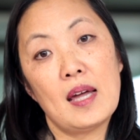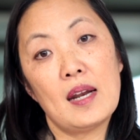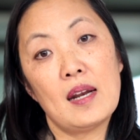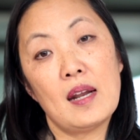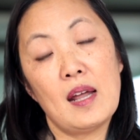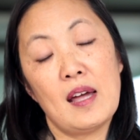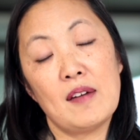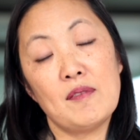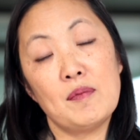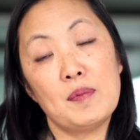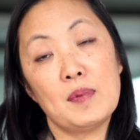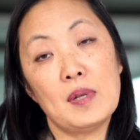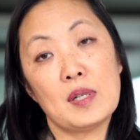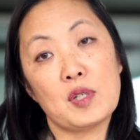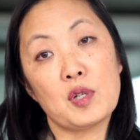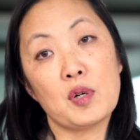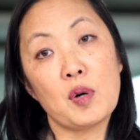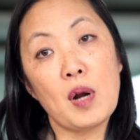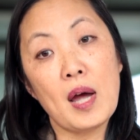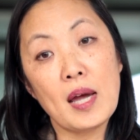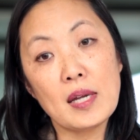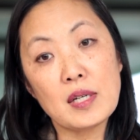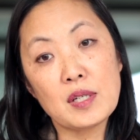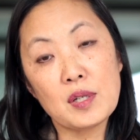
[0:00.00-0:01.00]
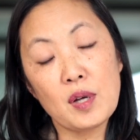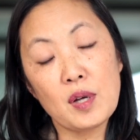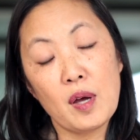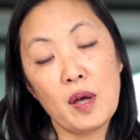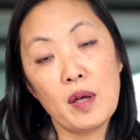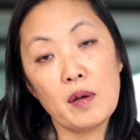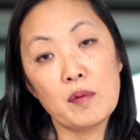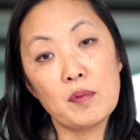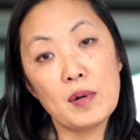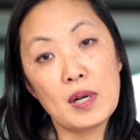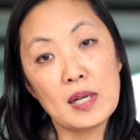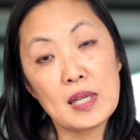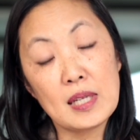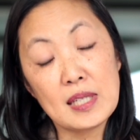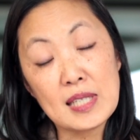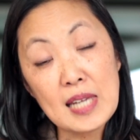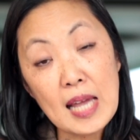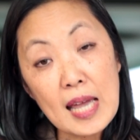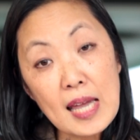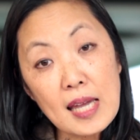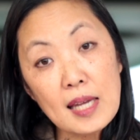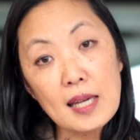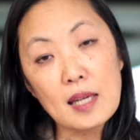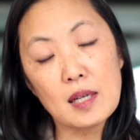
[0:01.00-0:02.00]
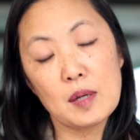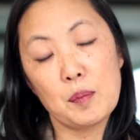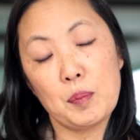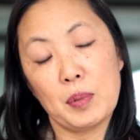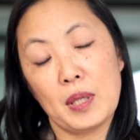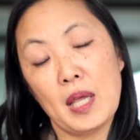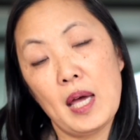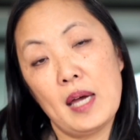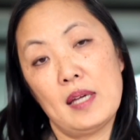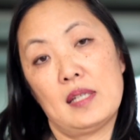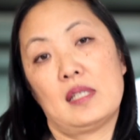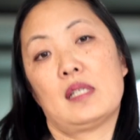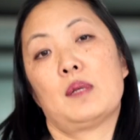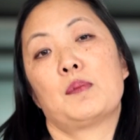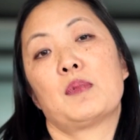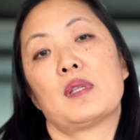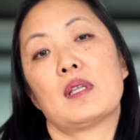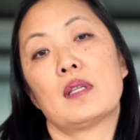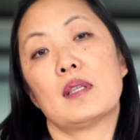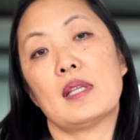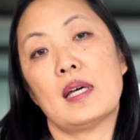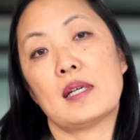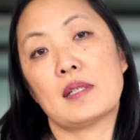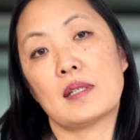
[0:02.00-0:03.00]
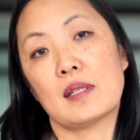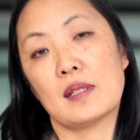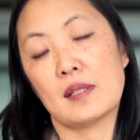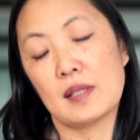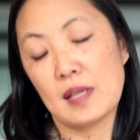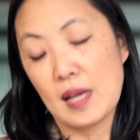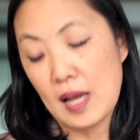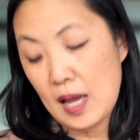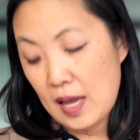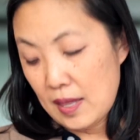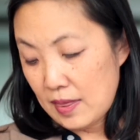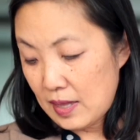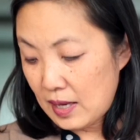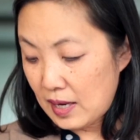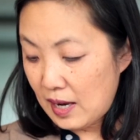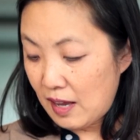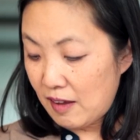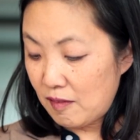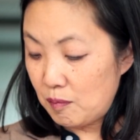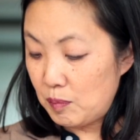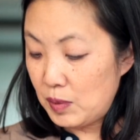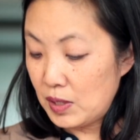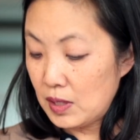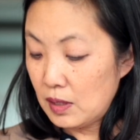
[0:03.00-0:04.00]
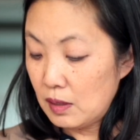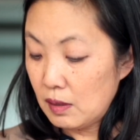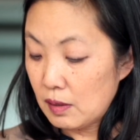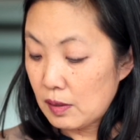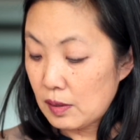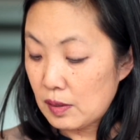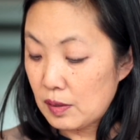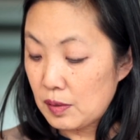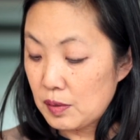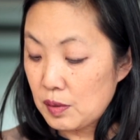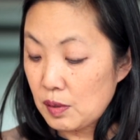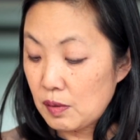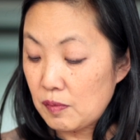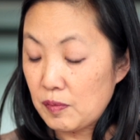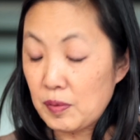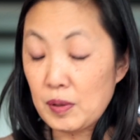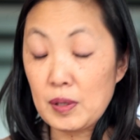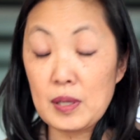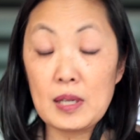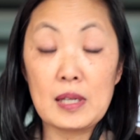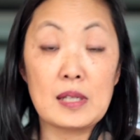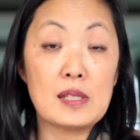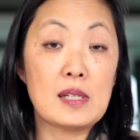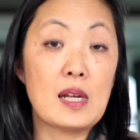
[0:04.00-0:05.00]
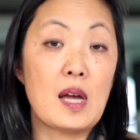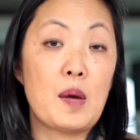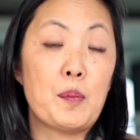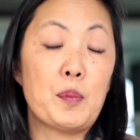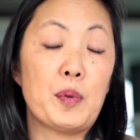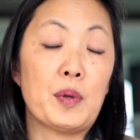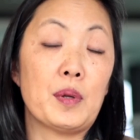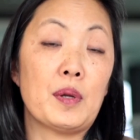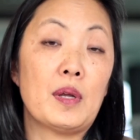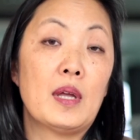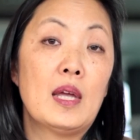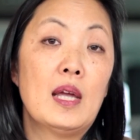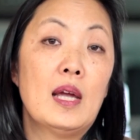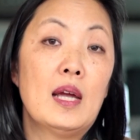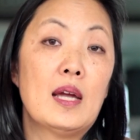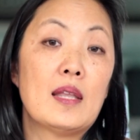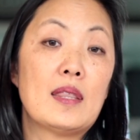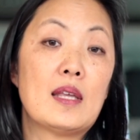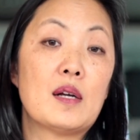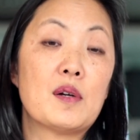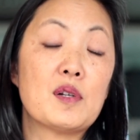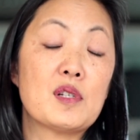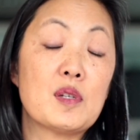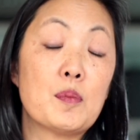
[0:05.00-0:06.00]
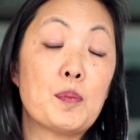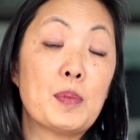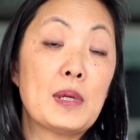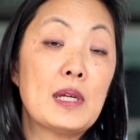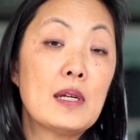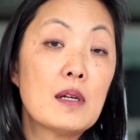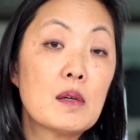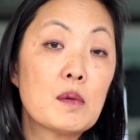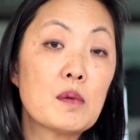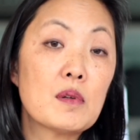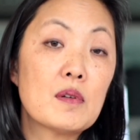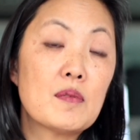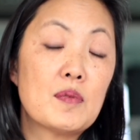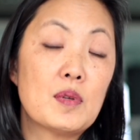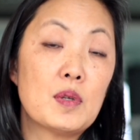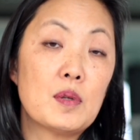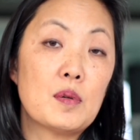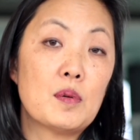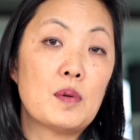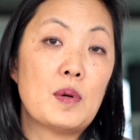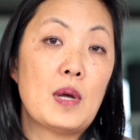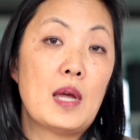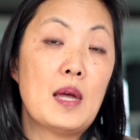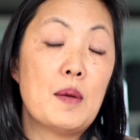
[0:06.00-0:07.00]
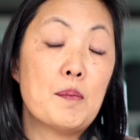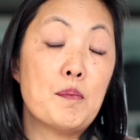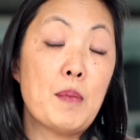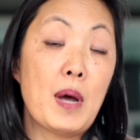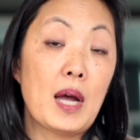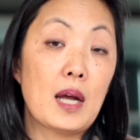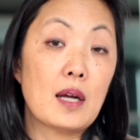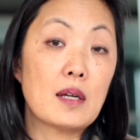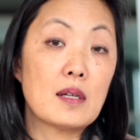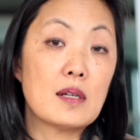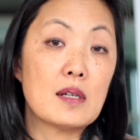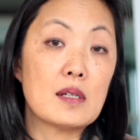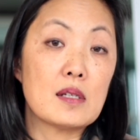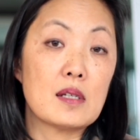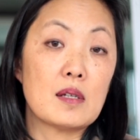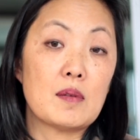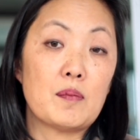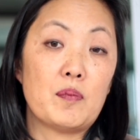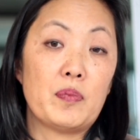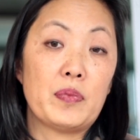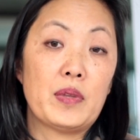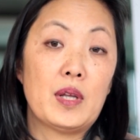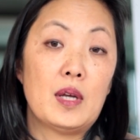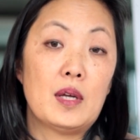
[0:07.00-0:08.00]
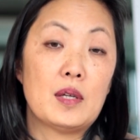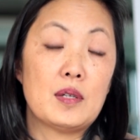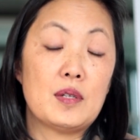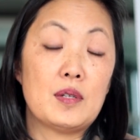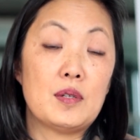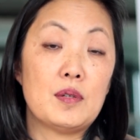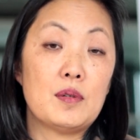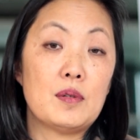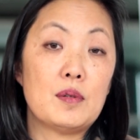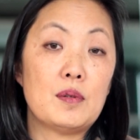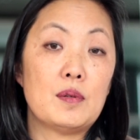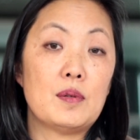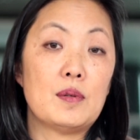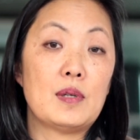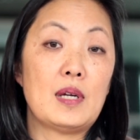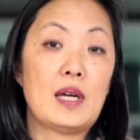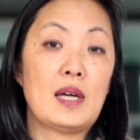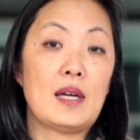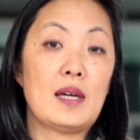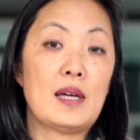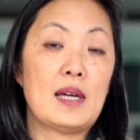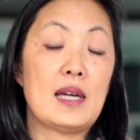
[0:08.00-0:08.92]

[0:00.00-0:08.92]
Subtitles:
that have tried to already take and apply some of the lessons that have been learned. So, for example, there is a peer review mechanism to